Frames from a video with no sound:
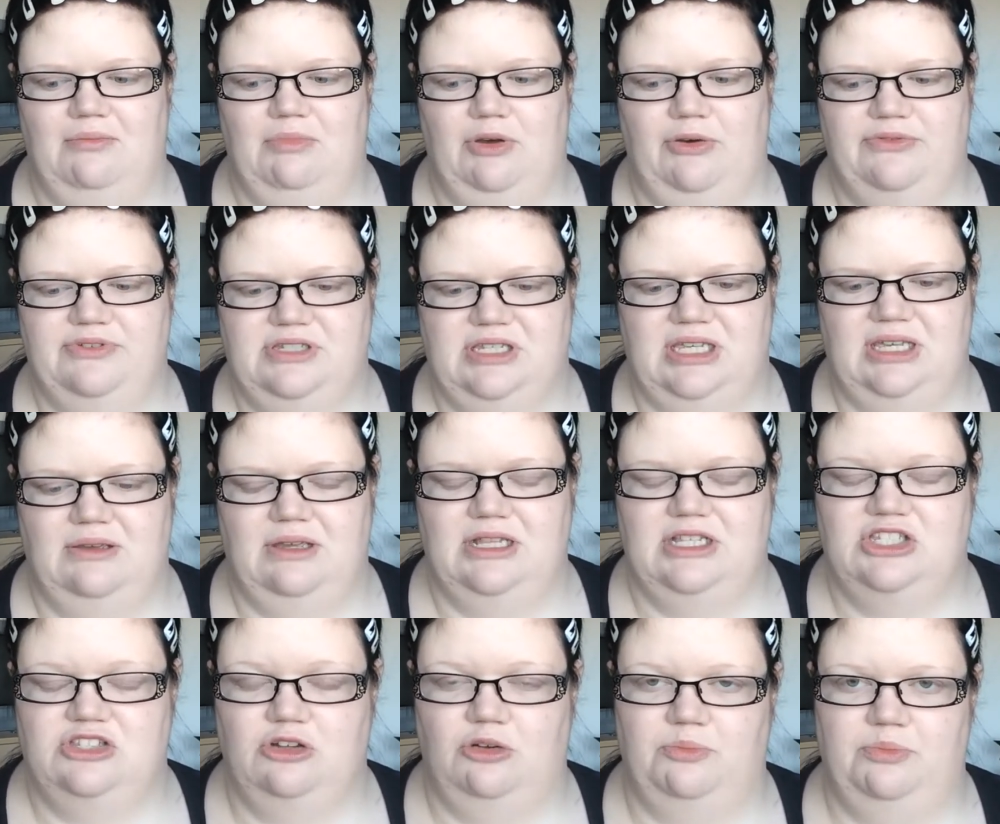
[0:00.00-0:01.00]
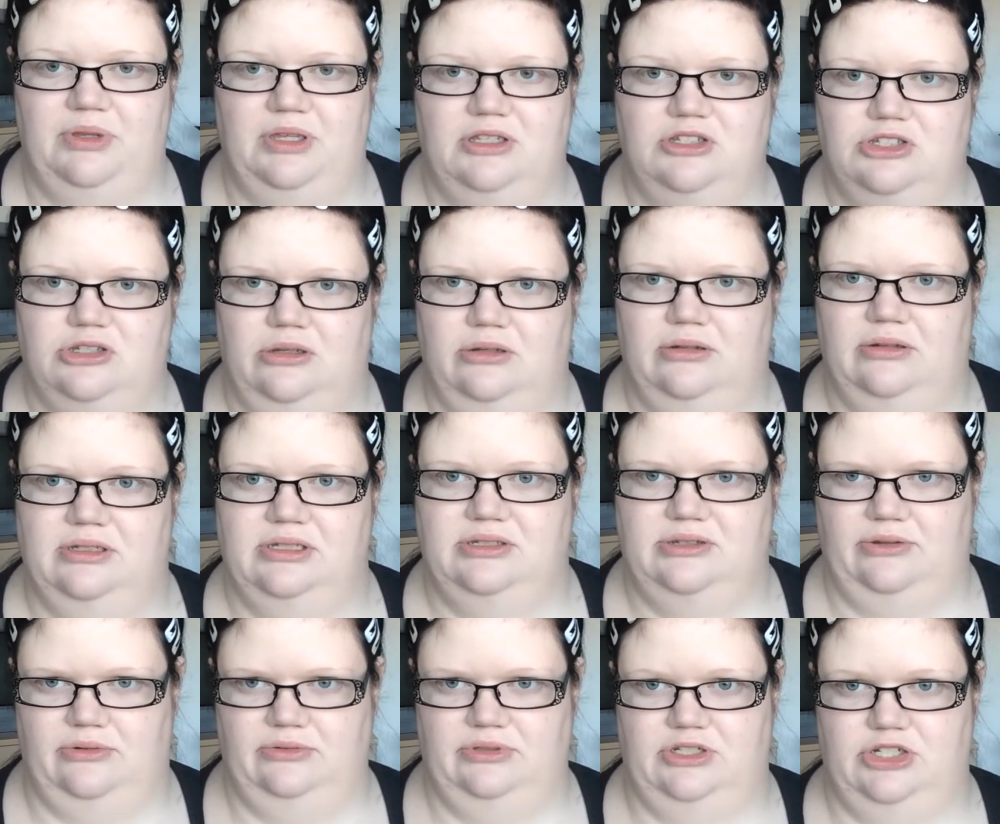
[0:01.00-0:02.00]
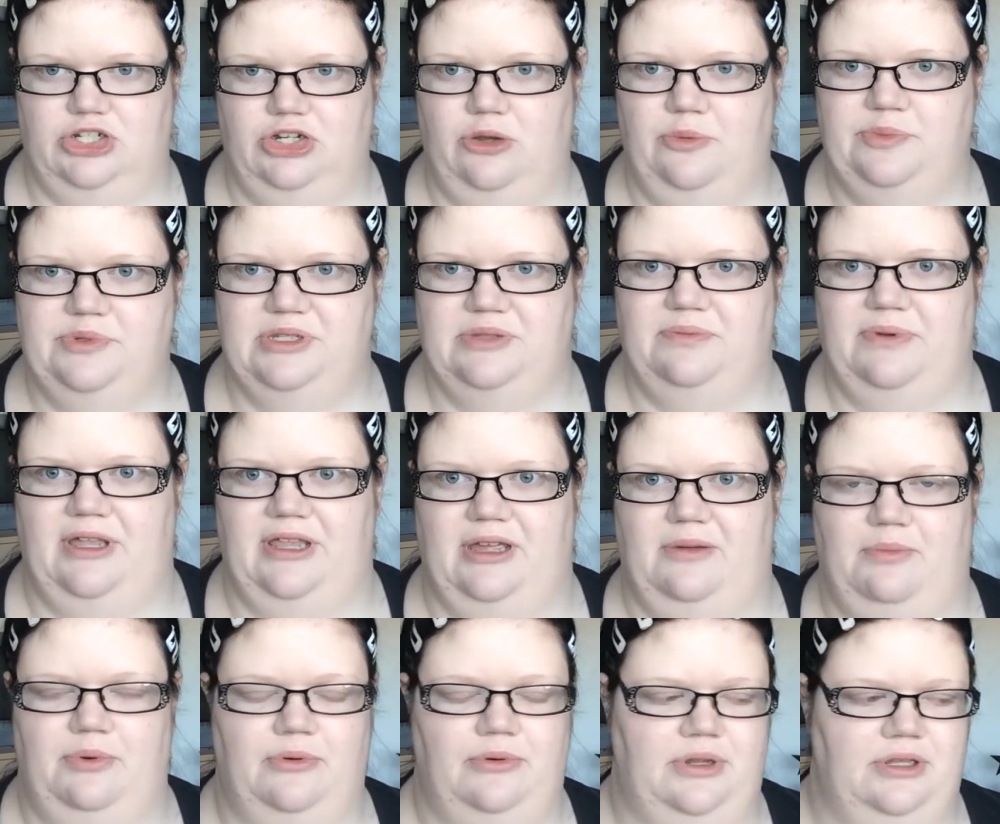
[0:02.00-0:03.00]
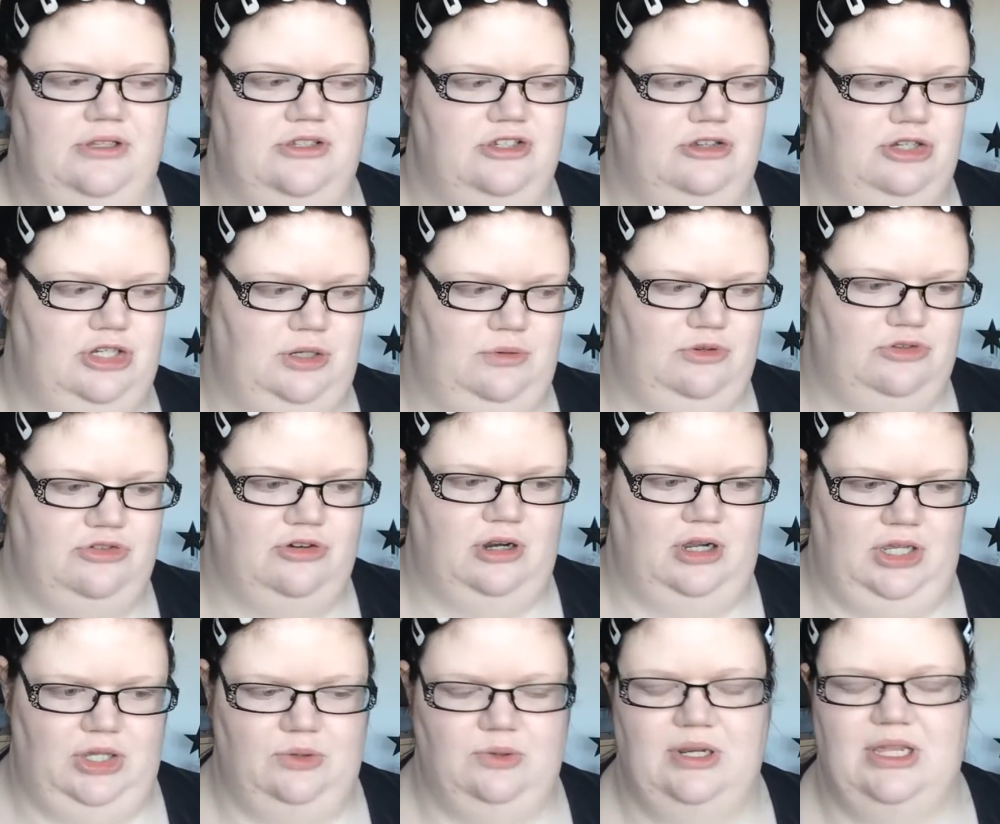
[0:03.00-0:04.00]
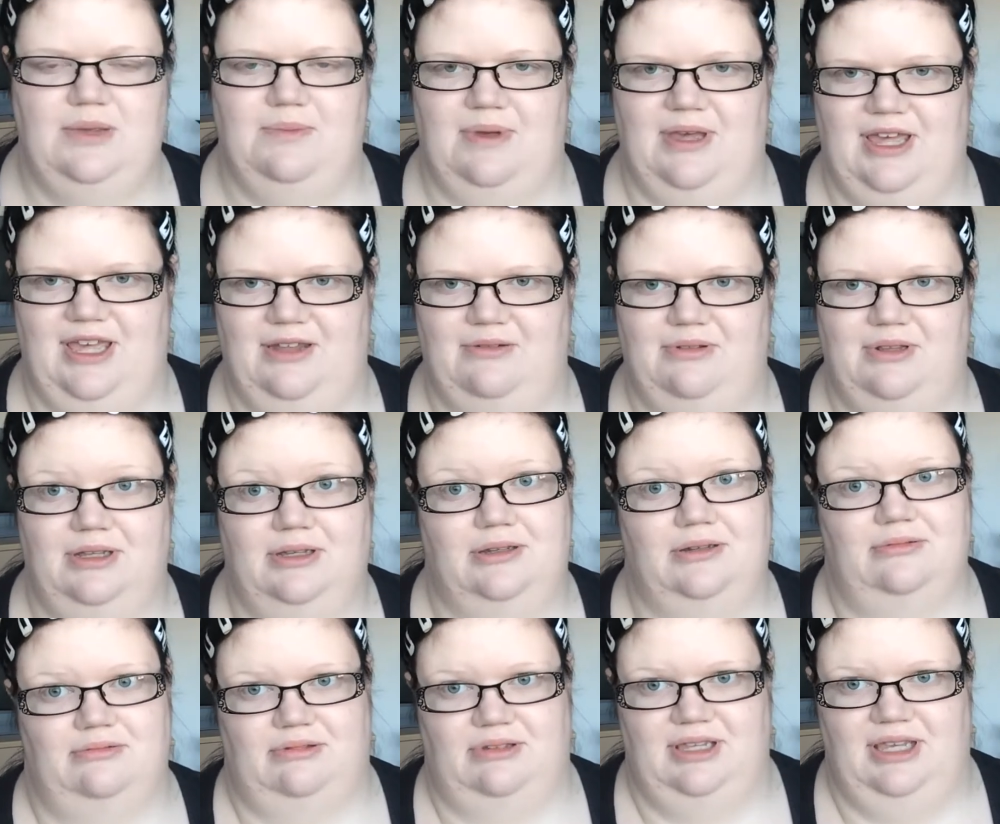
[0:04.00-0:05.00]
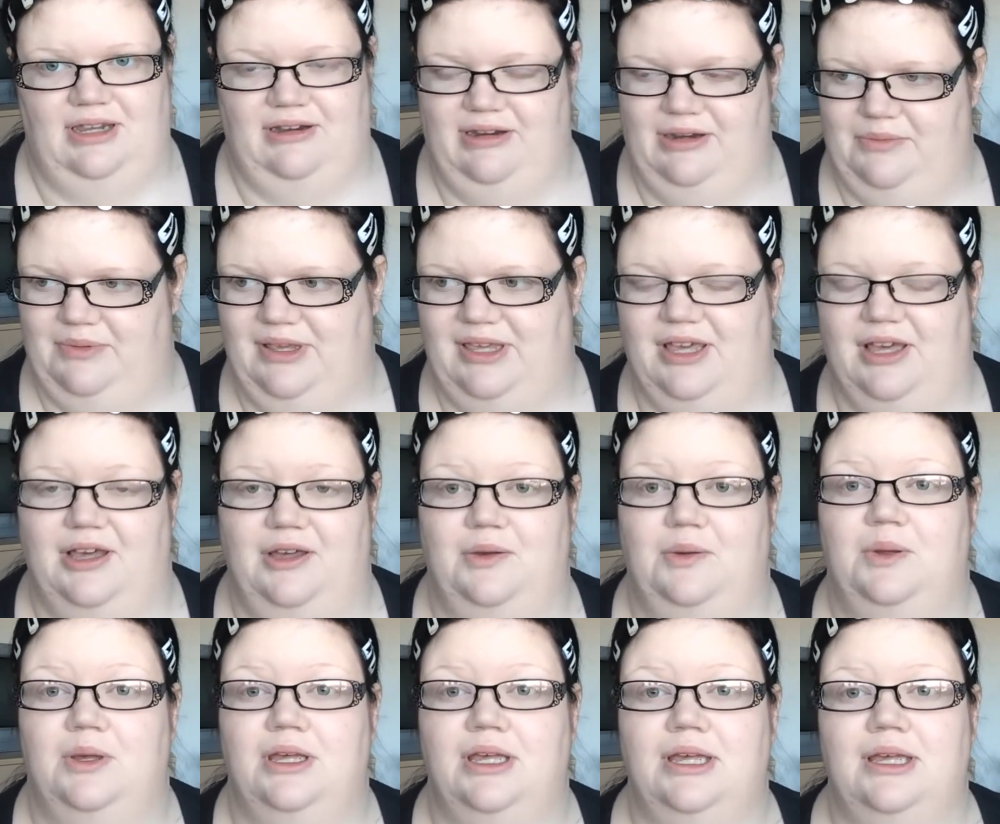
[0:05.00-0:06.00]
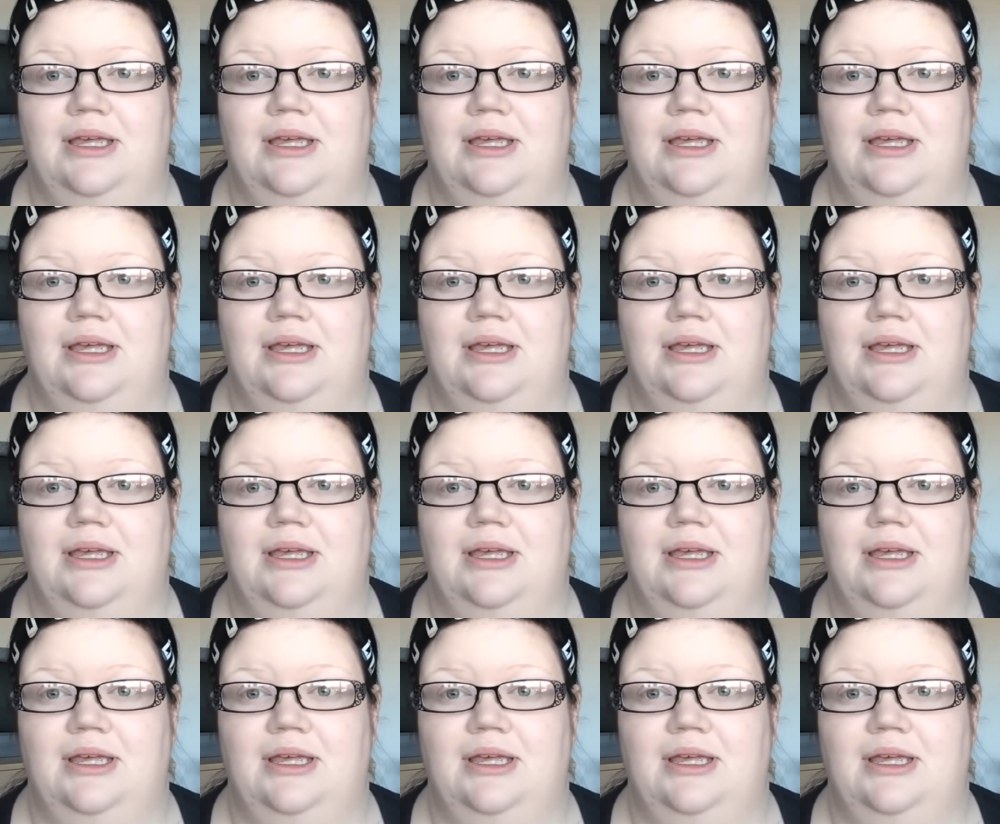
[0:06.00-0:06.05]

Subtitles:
but obviously it stopped being sold in shops by that point, so she was trying on eBay, and I'm like, oh dear, here we go.